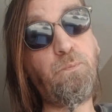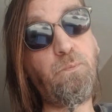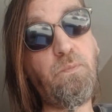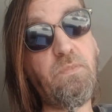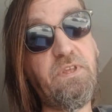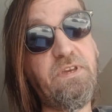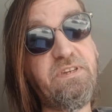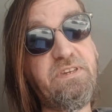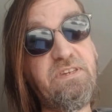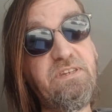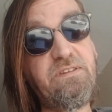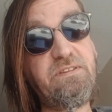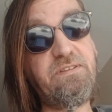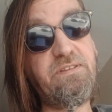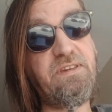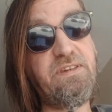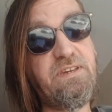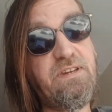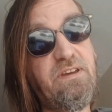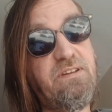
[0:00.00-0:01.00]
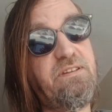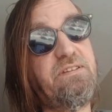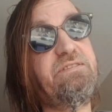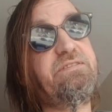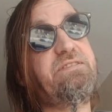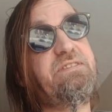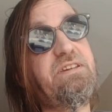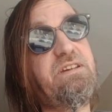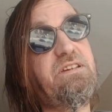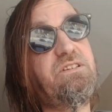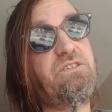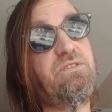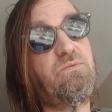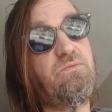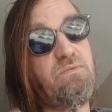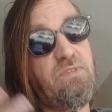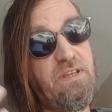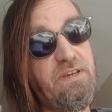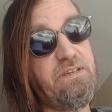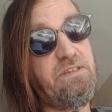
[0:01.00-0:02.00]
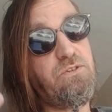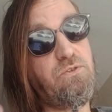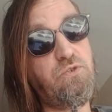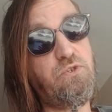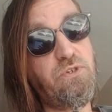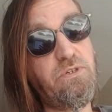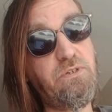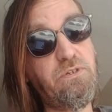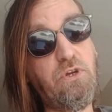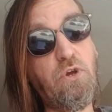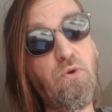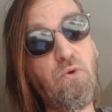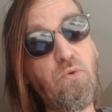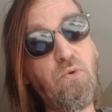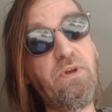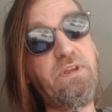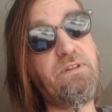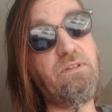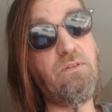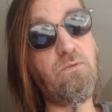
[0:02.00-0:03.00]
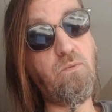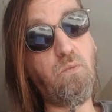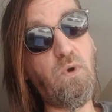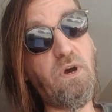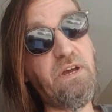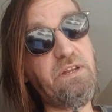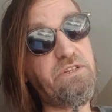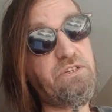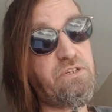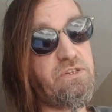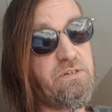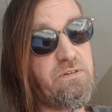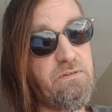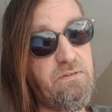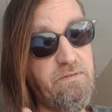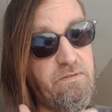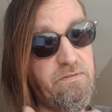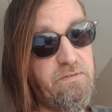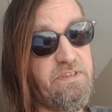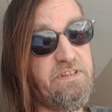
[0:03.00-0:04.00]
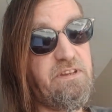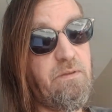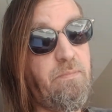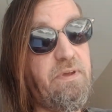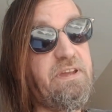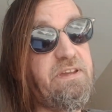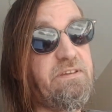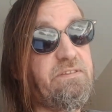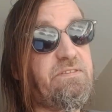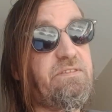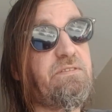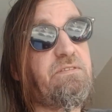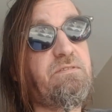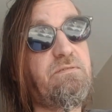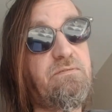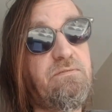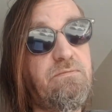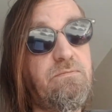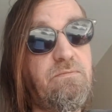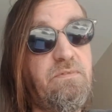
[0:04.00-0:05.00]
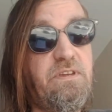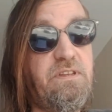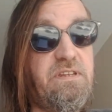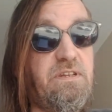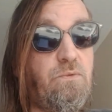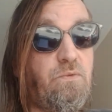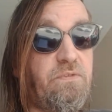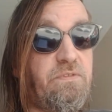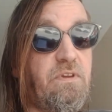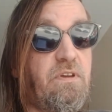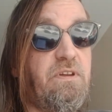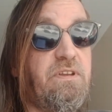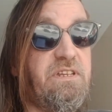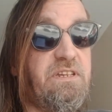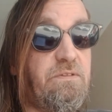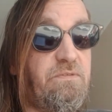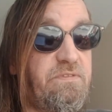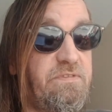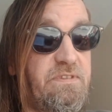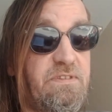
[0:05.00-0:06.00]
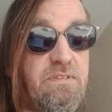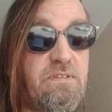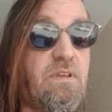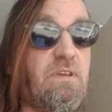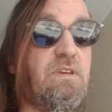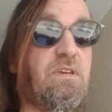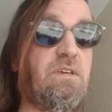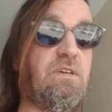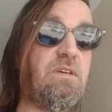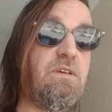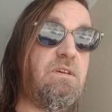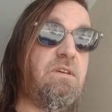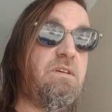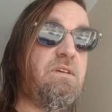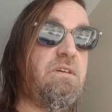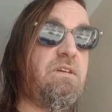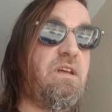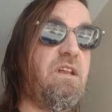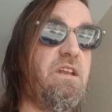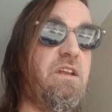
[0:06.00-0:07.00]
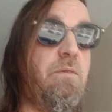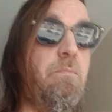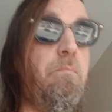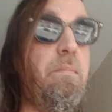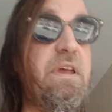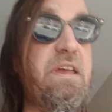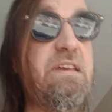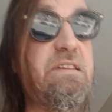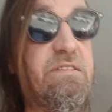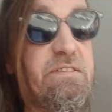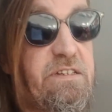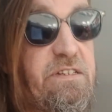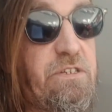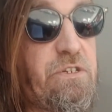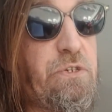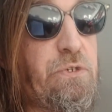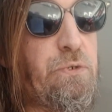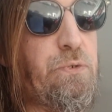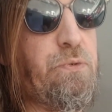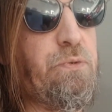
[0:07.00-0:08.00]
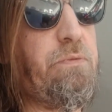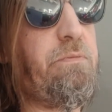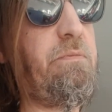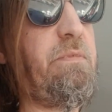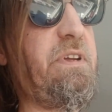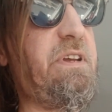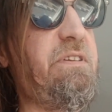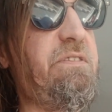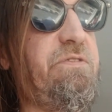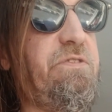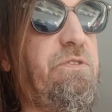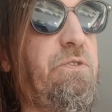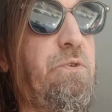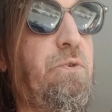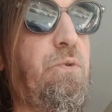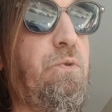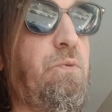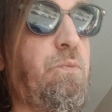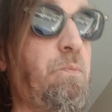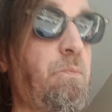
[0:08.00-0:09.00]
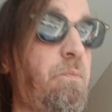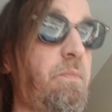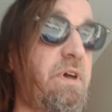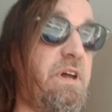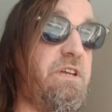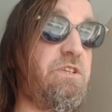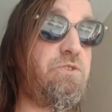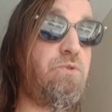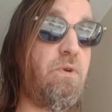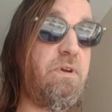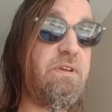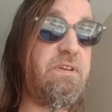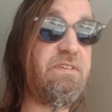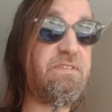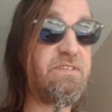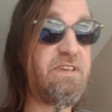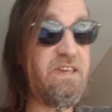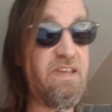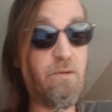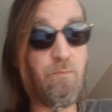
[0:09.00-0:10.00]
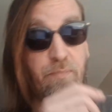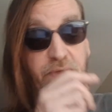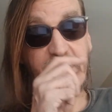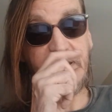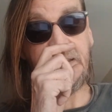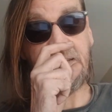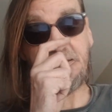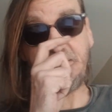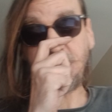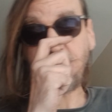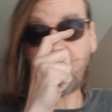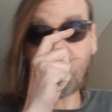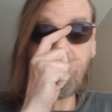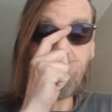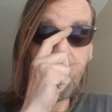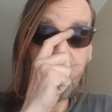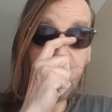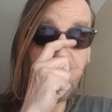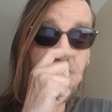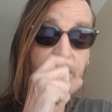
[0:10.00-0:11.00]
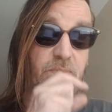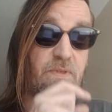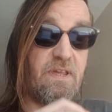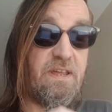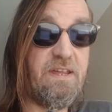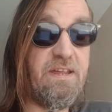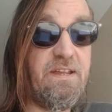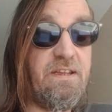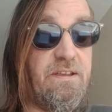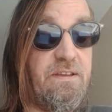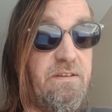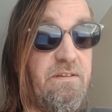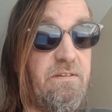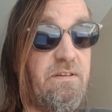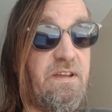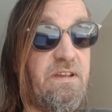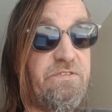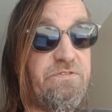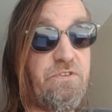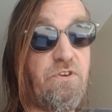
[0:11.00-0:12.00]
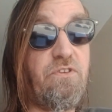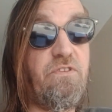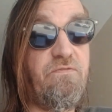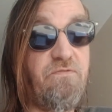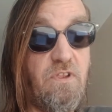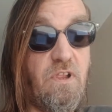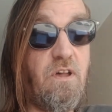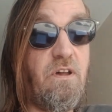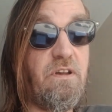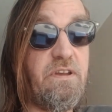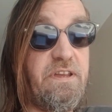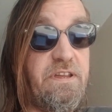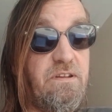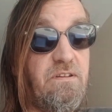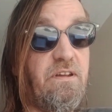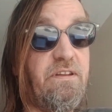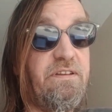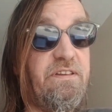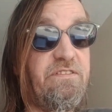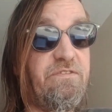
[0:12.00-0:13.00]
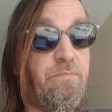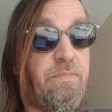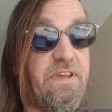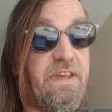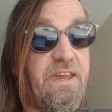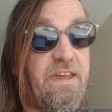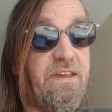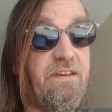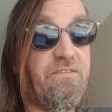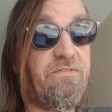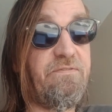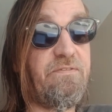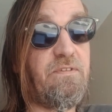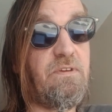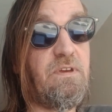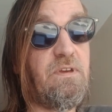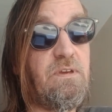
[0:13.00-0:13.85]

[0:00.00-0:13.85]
Like, he got on stage and, like, you should go and watch the debates that he was on. He was an amazing dude. And so I joined his campaign and I started vlogging on his behalf.